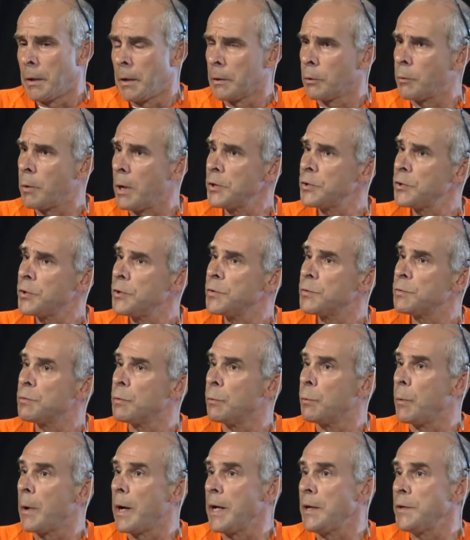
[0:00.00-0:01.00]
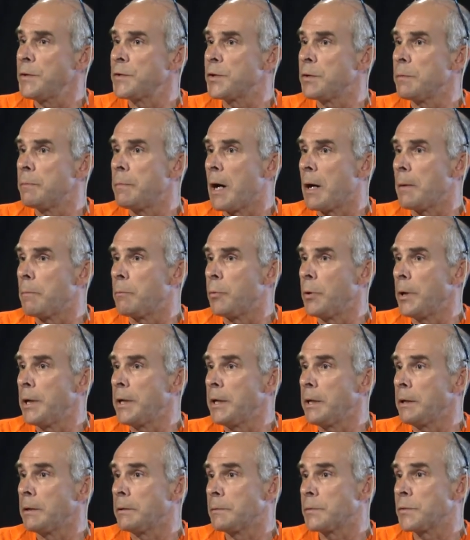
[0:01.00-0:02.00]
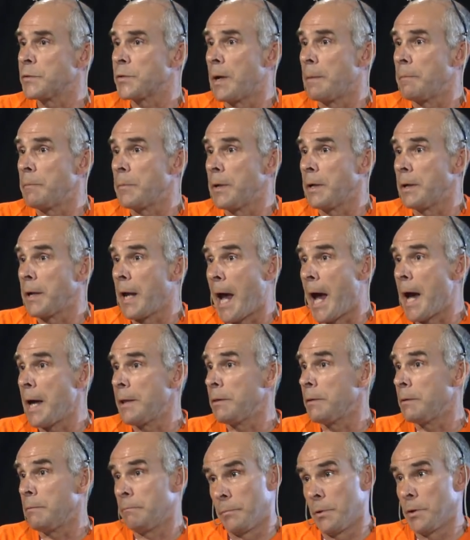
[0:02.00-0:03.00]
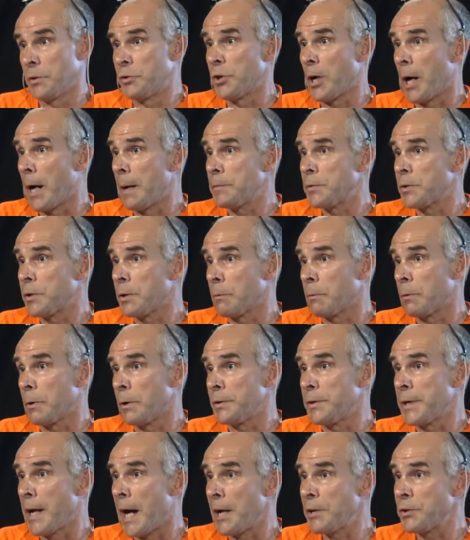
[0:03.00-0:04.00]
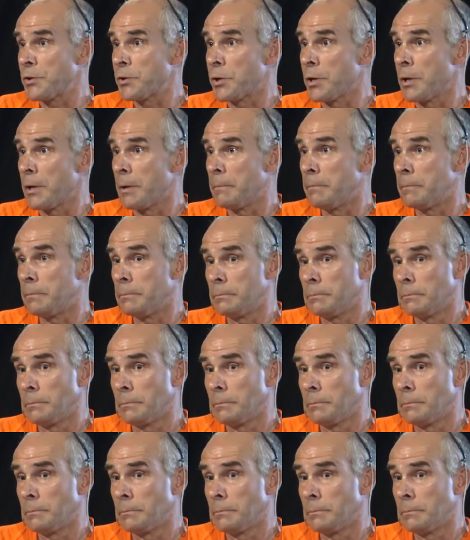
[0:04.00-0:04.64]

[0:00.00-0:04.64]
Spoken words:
questions were raised about bringing something and the jobs that were attached to them.